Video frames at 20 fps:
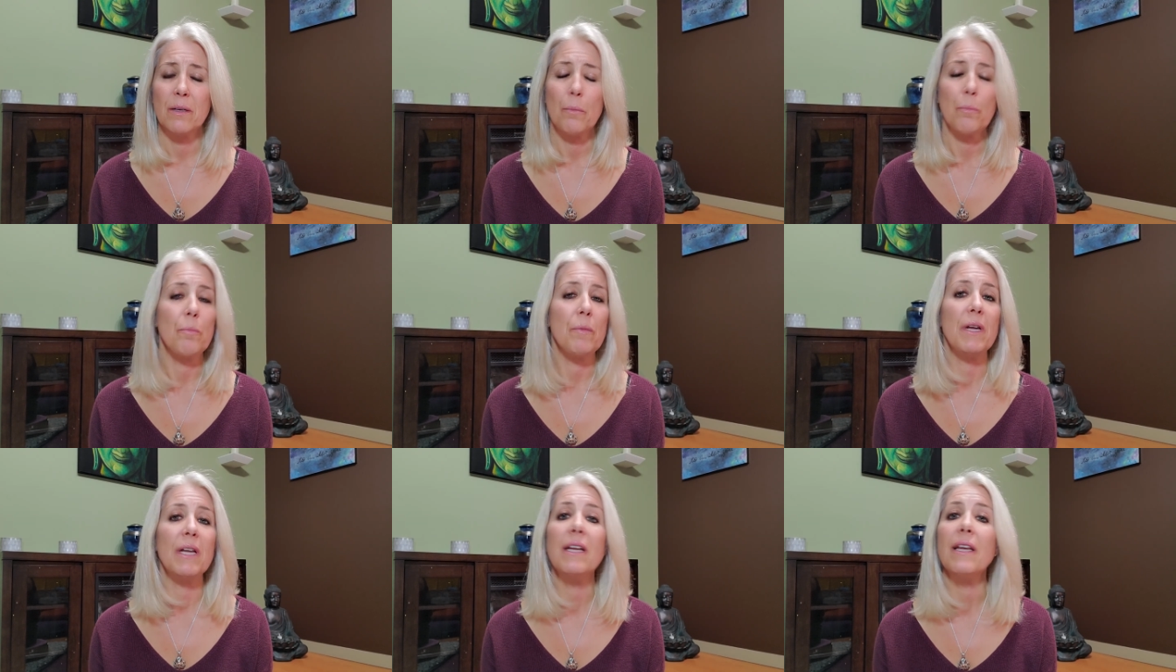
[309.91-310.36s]

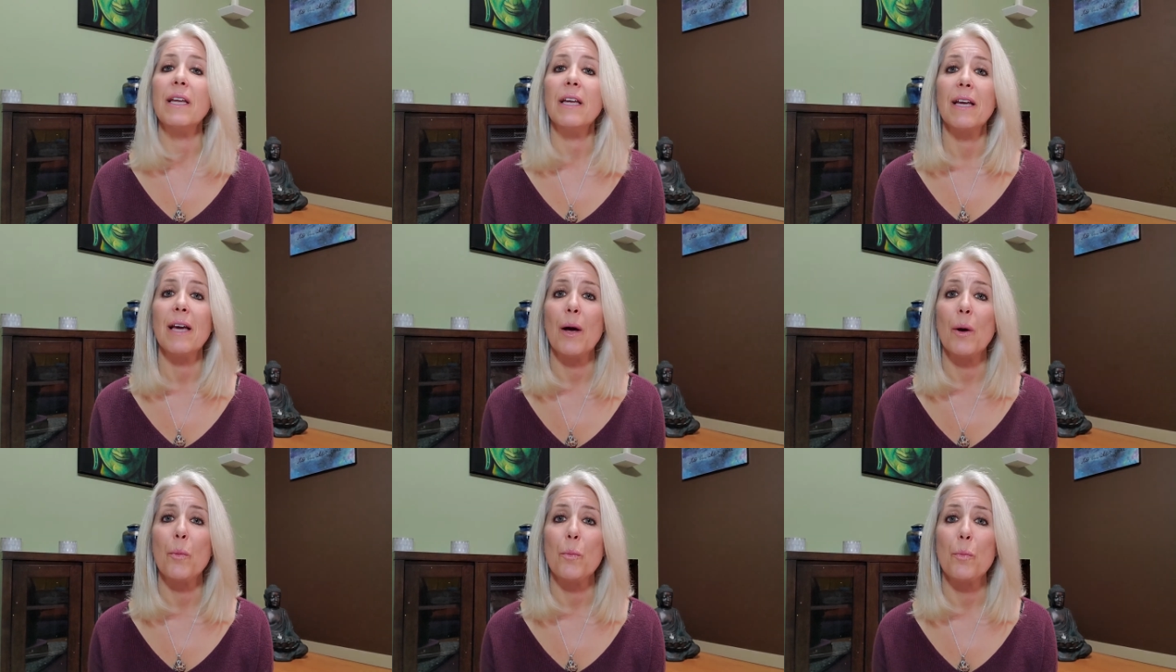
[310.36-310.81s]

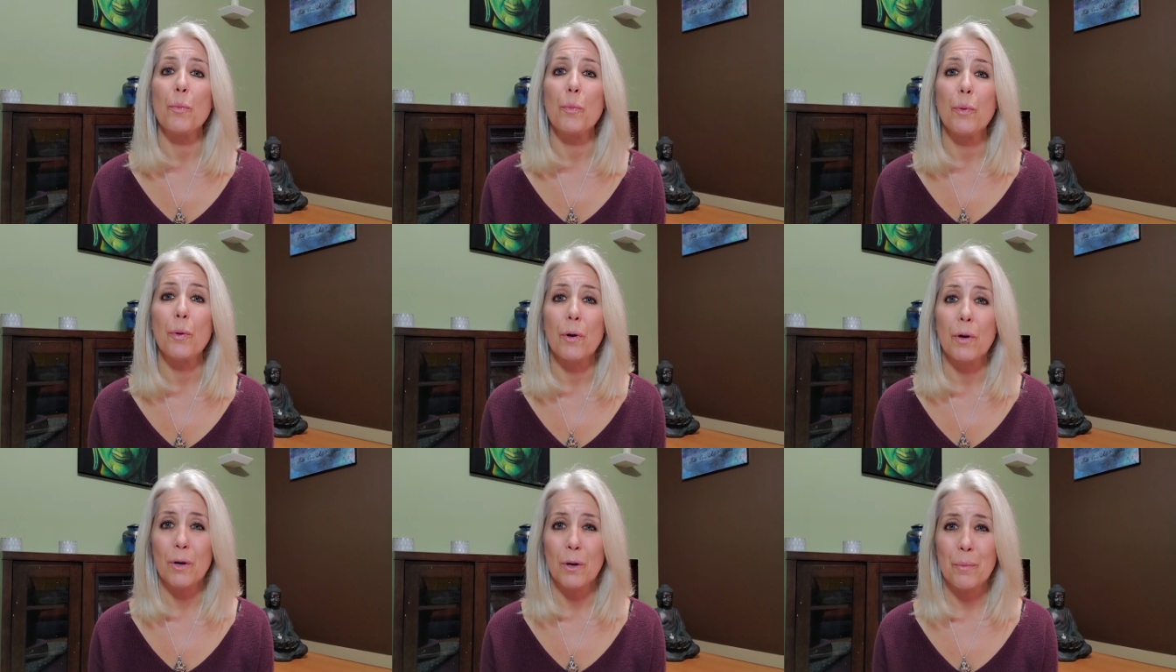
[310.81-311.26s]
meaning and
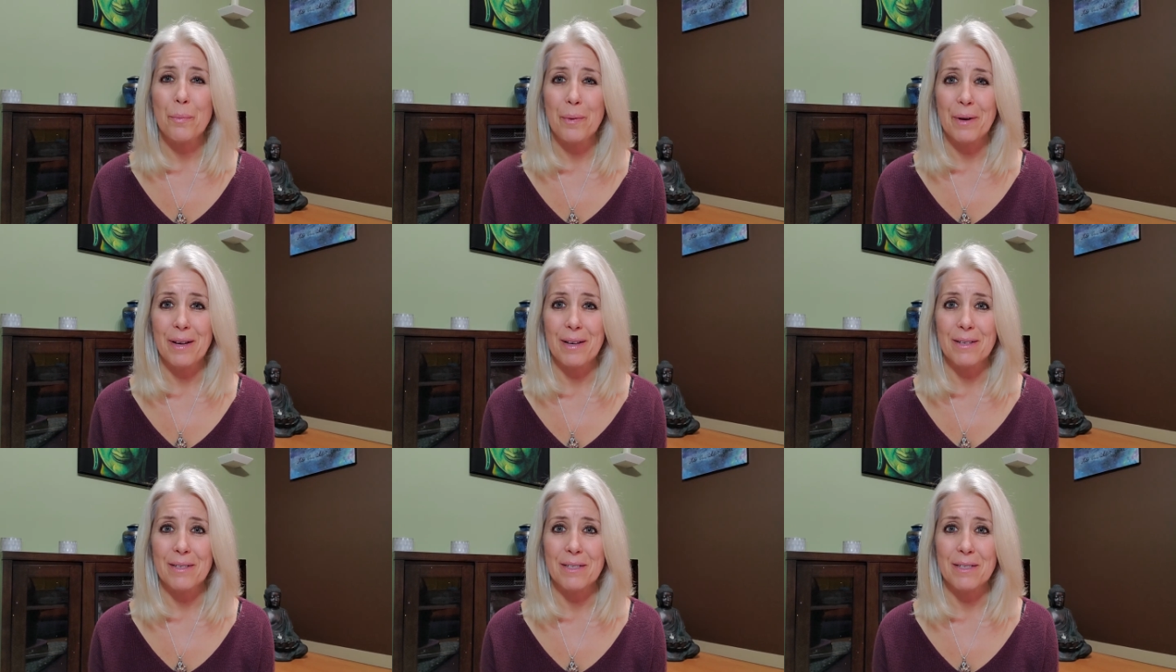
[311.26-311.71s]

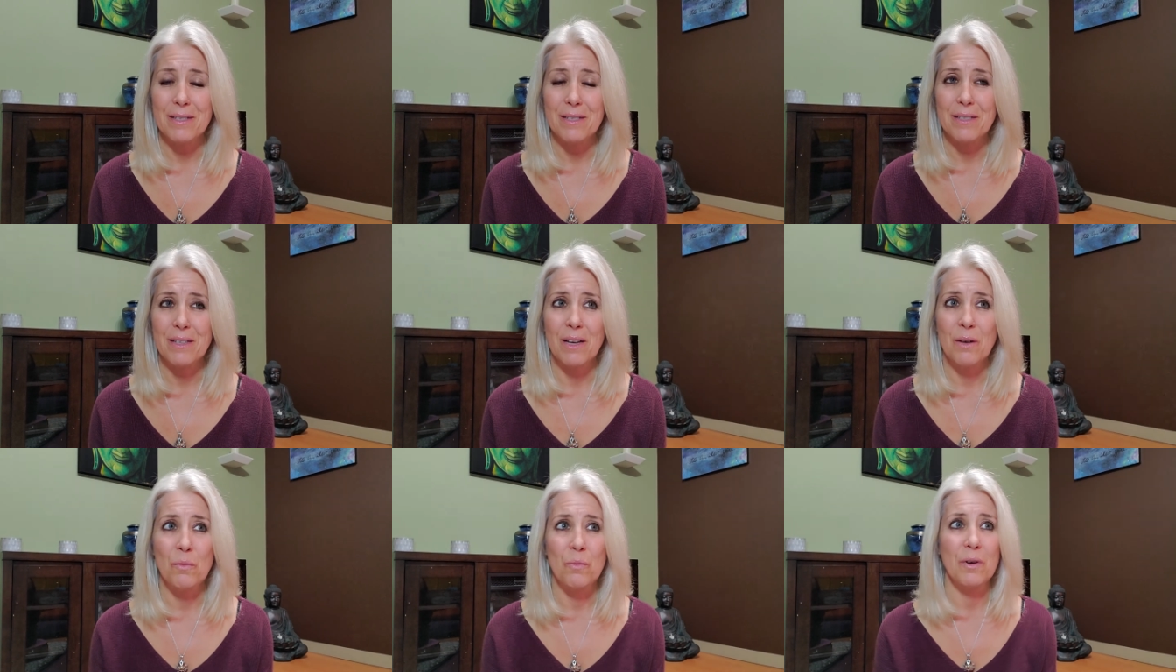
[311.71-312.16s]

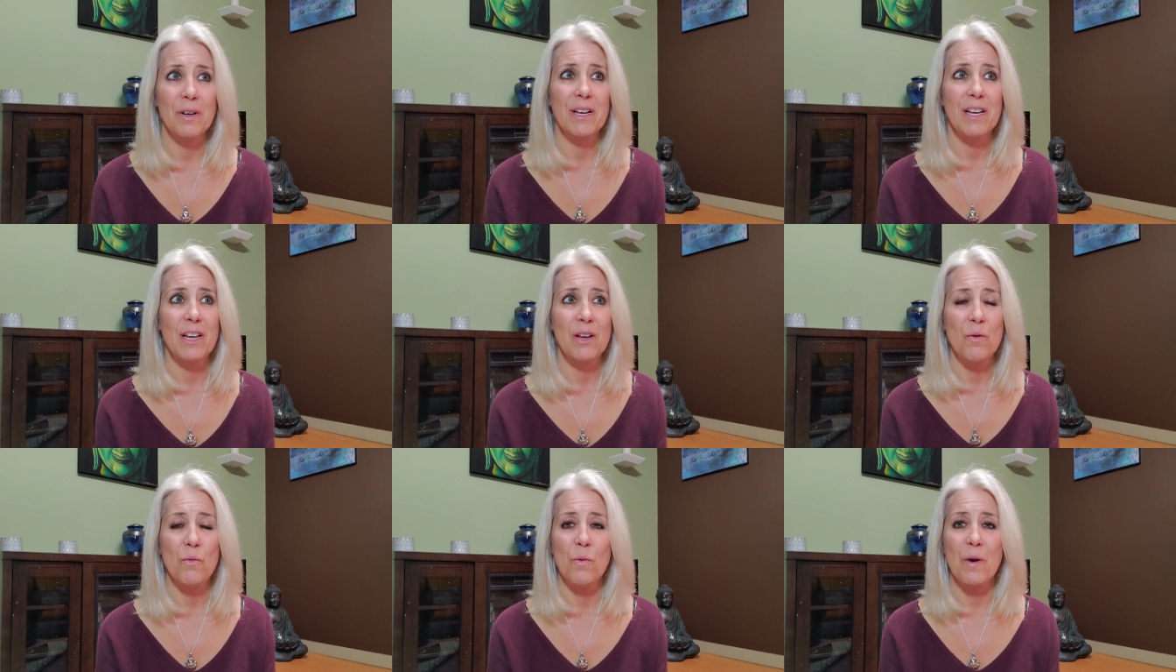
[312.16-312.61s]
purpose in what
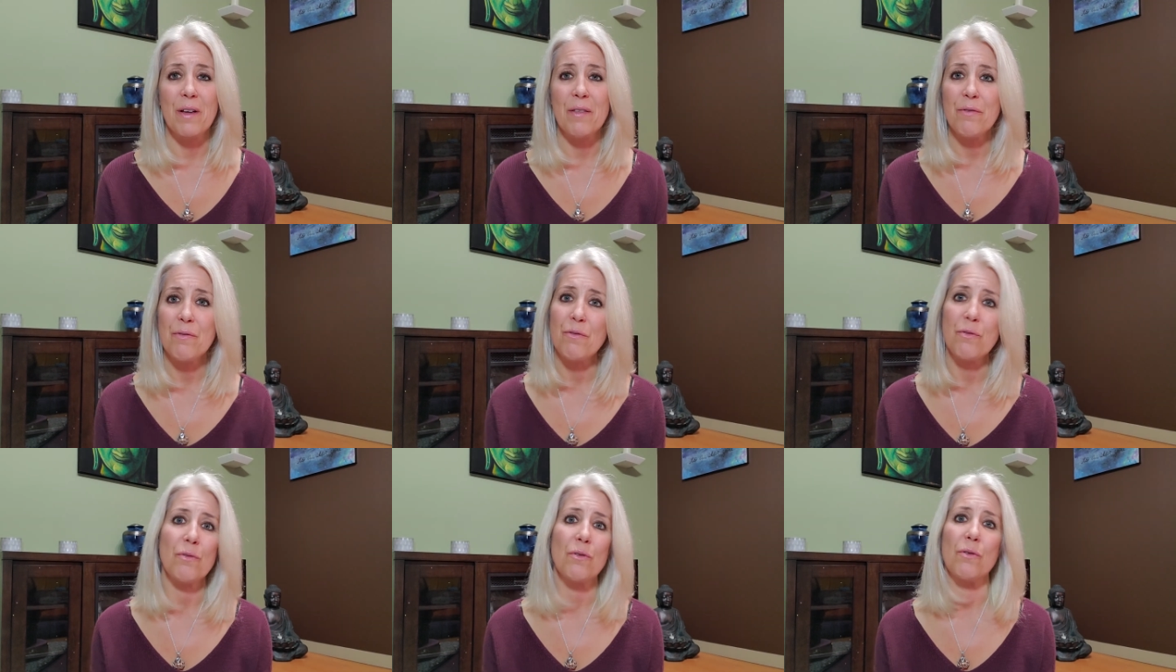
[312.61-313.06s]
he
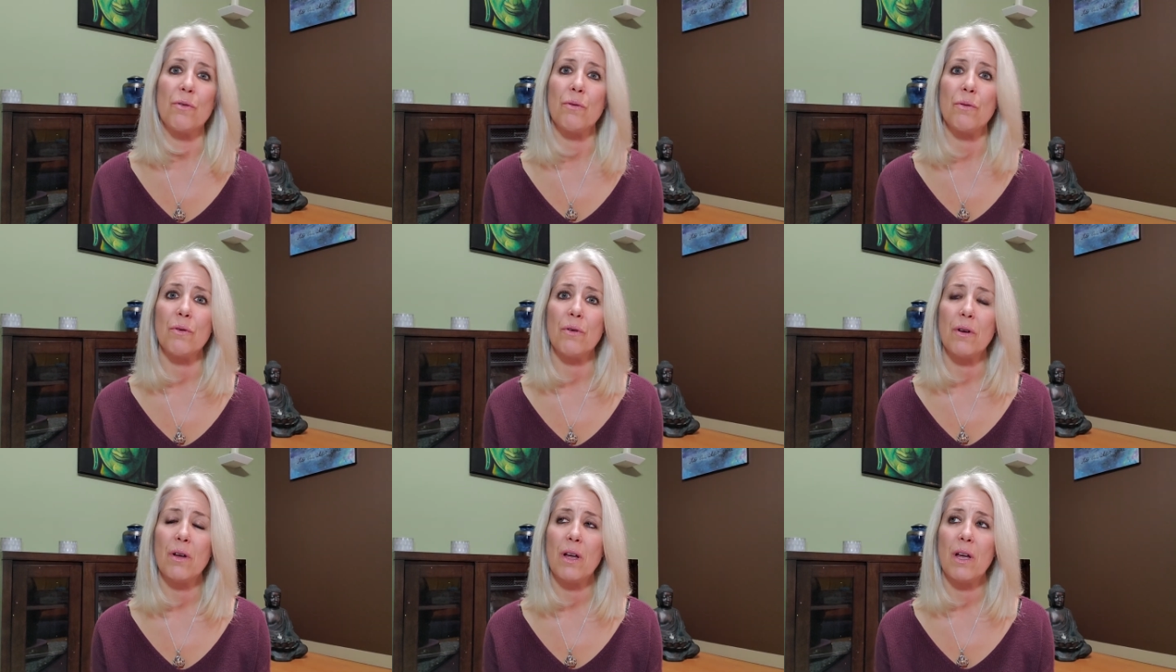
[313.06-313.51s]
went through